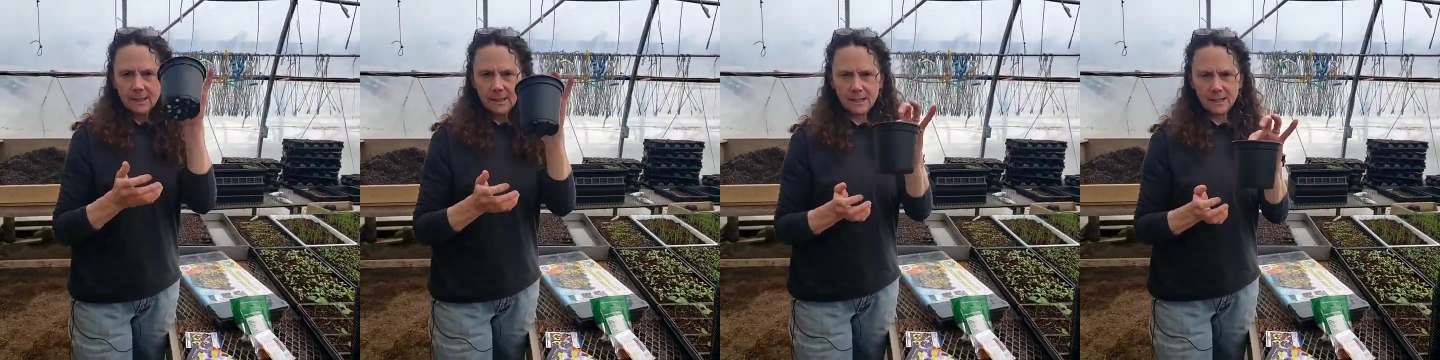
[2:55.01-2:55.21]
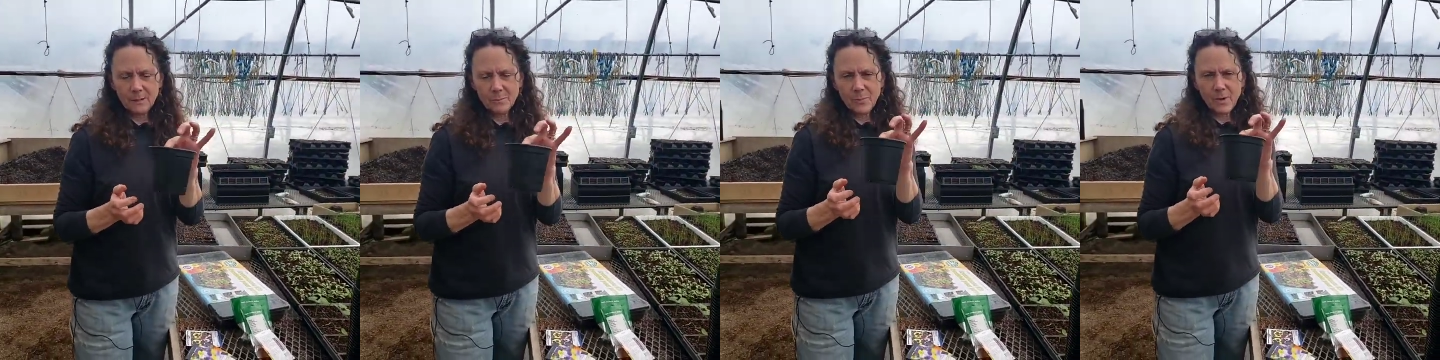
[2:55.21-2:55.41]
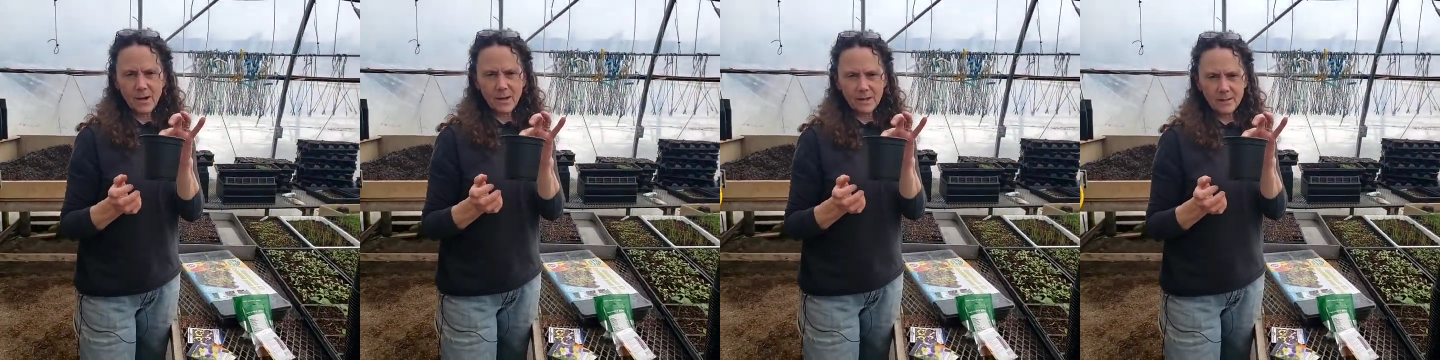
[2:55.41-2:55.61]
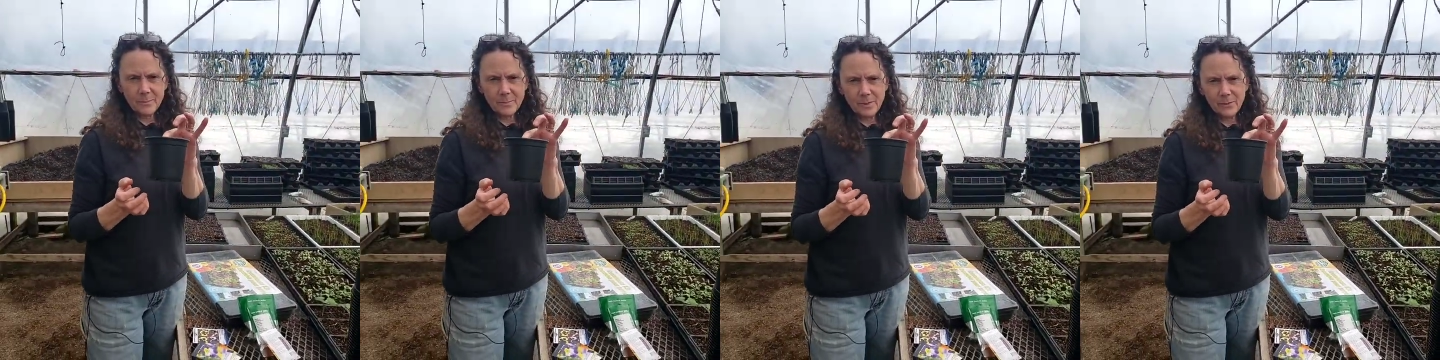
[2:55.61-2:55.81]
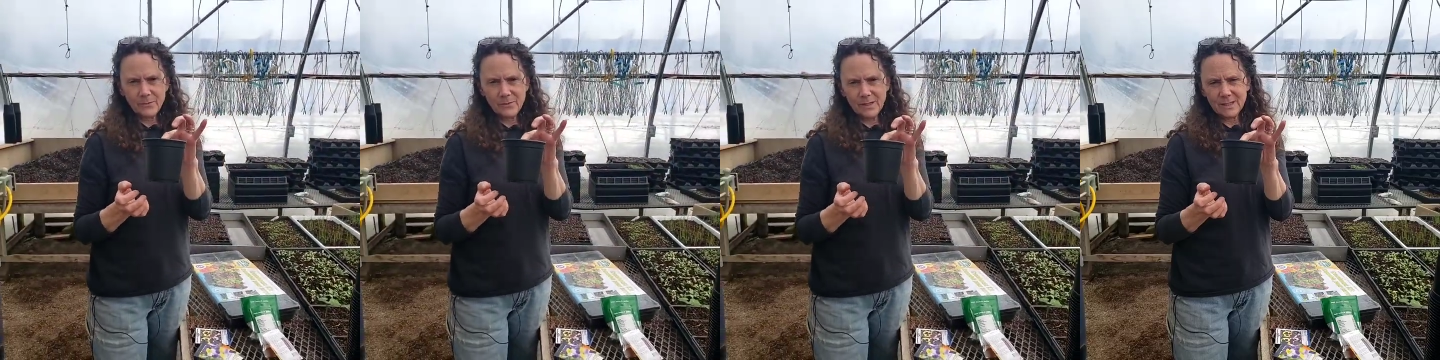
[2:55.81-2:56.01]
in a pot
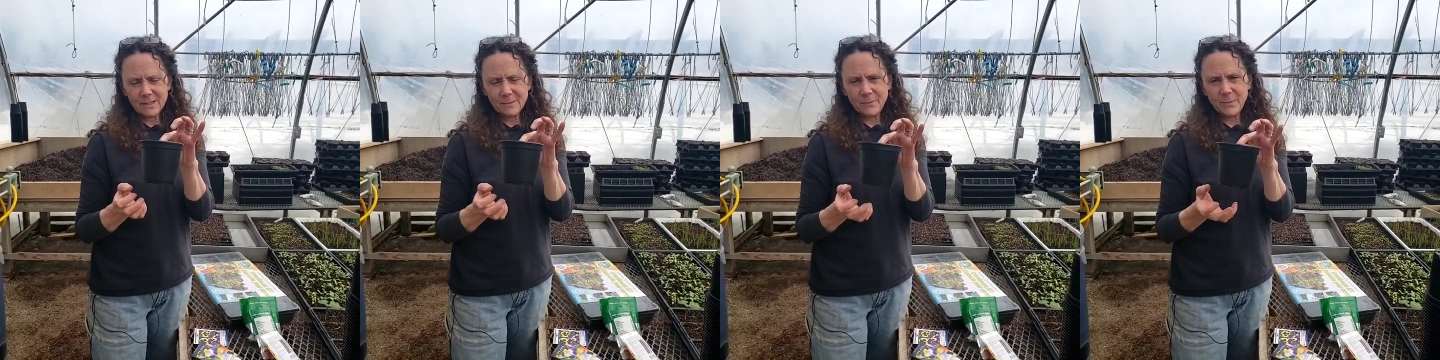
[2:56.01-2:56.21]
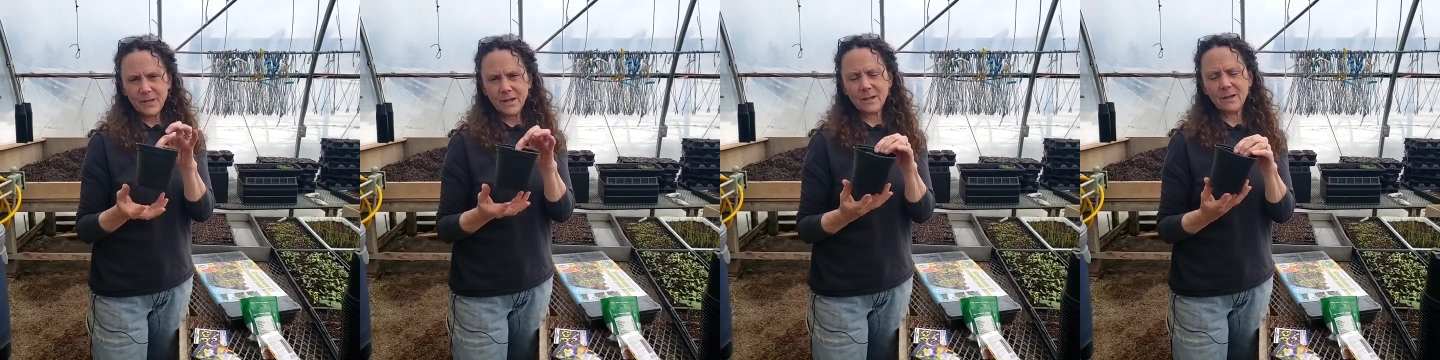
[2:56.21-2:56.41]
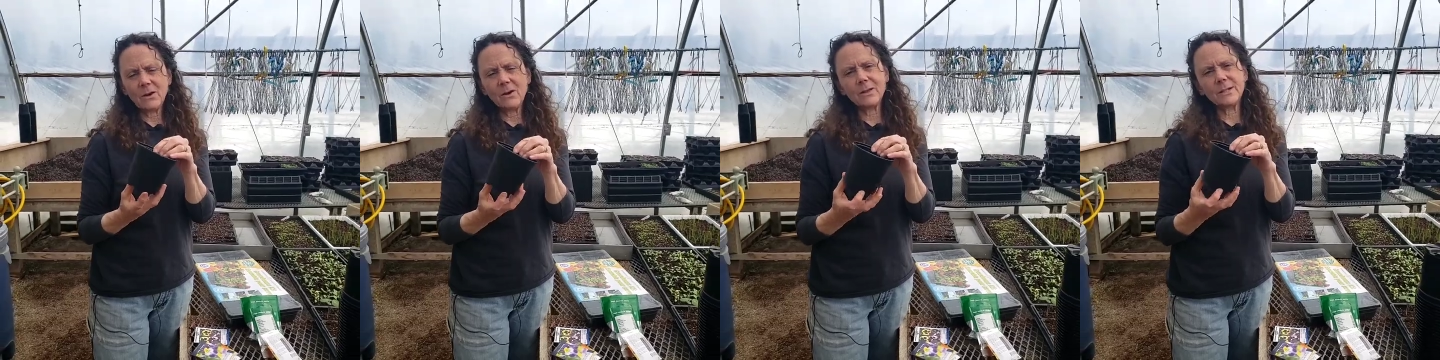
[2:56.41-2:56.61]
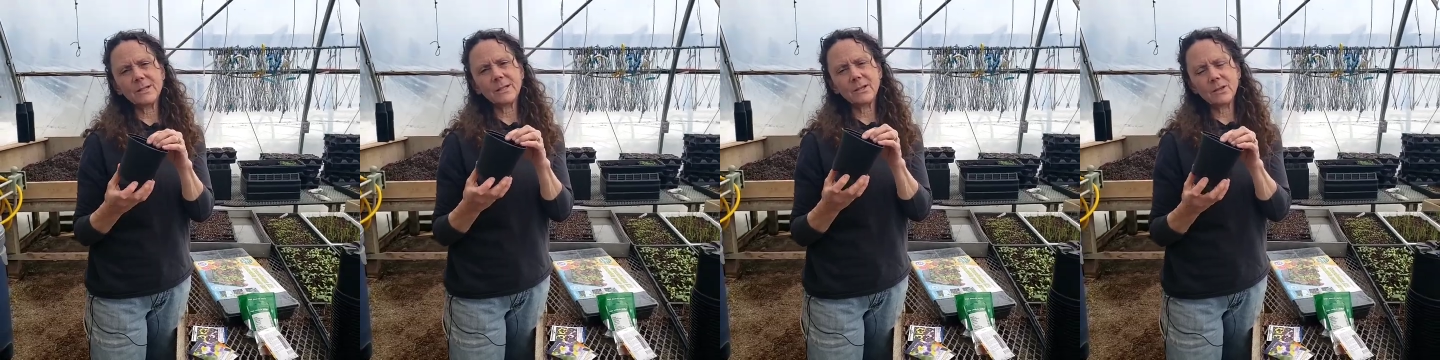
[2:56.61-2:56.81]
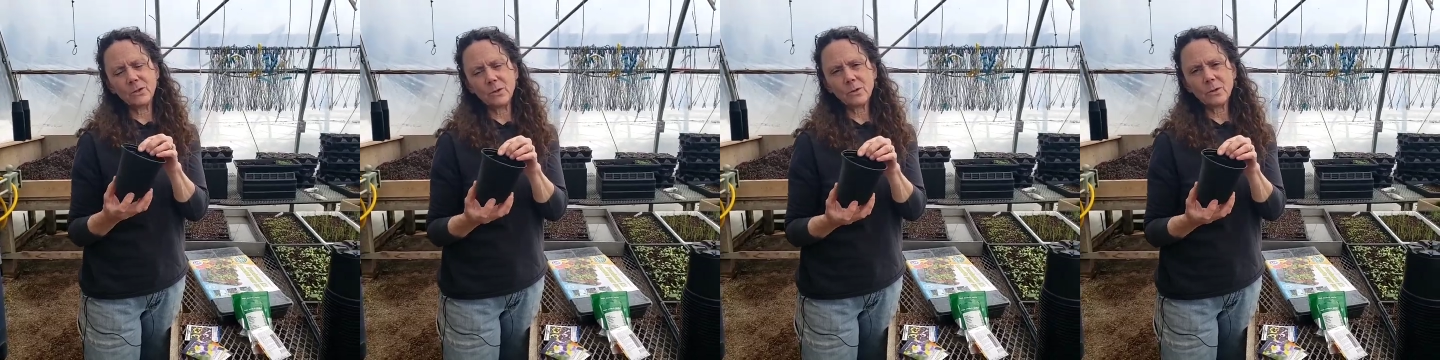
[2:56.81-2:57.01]
about this big
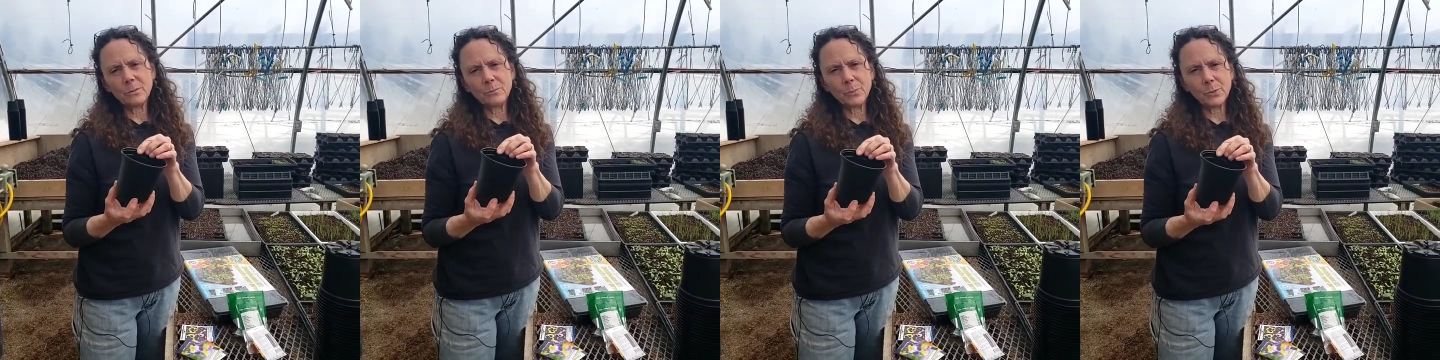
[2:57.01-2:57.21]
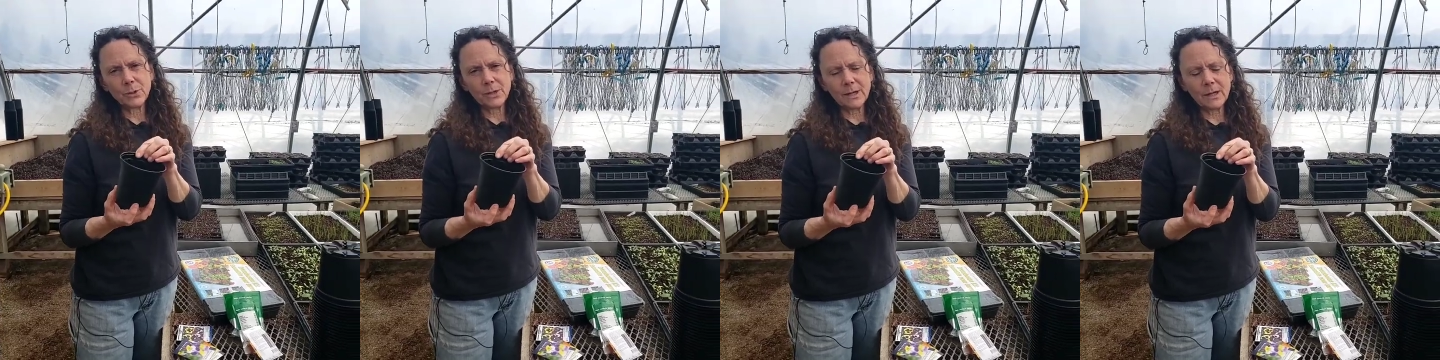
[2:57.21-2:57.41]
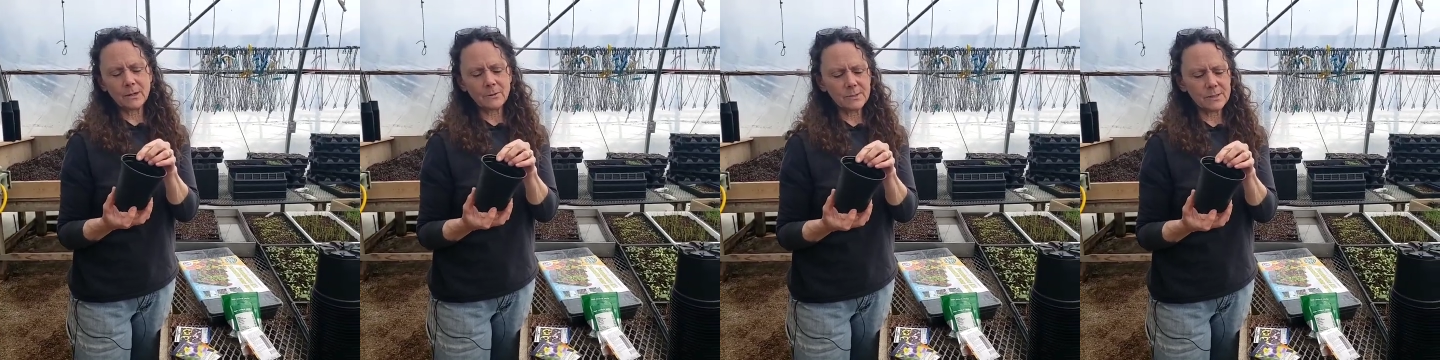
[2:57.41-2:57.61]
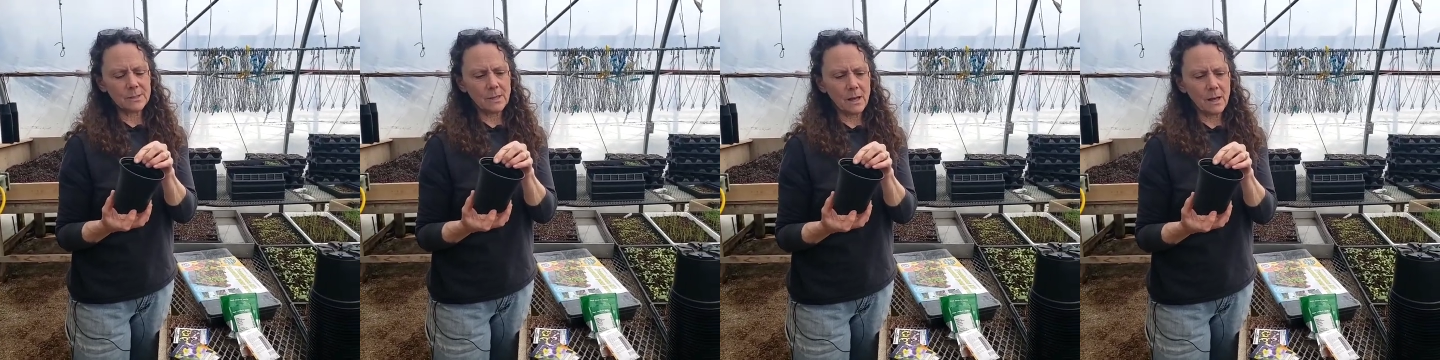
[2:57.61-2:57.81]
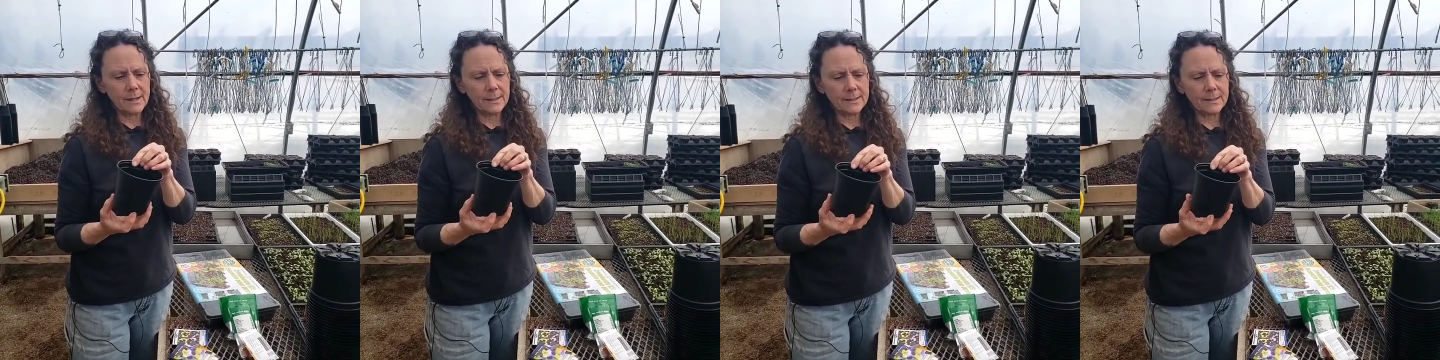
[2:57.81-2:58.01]
until you can put it
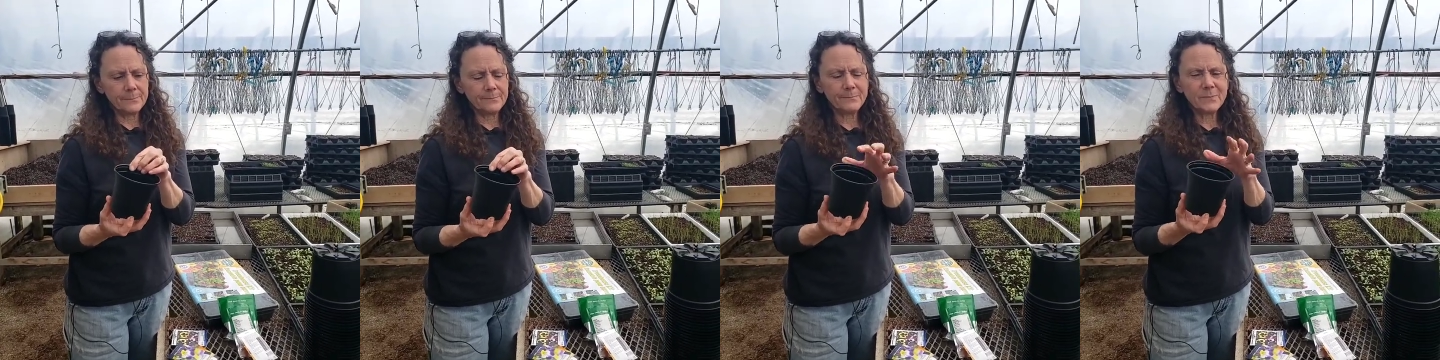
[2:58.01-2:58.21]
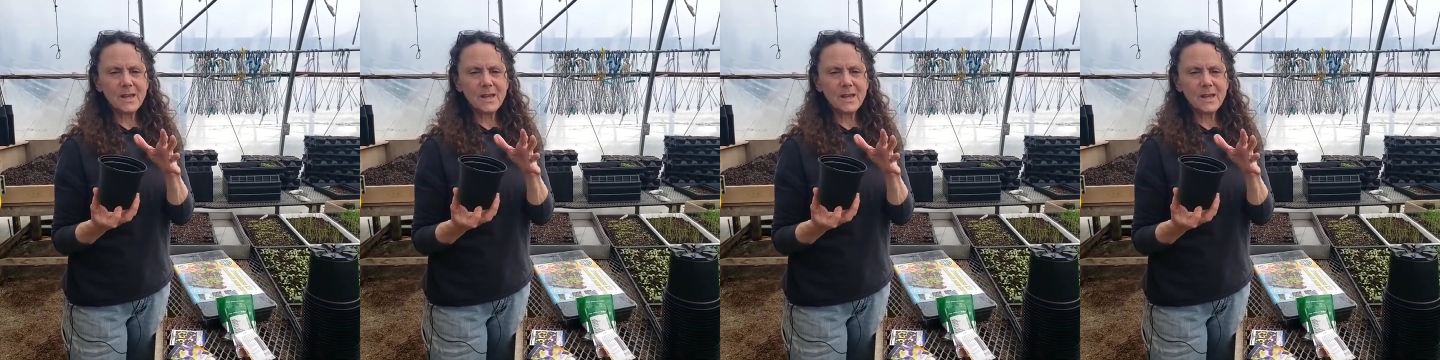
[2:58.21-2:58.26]
outside.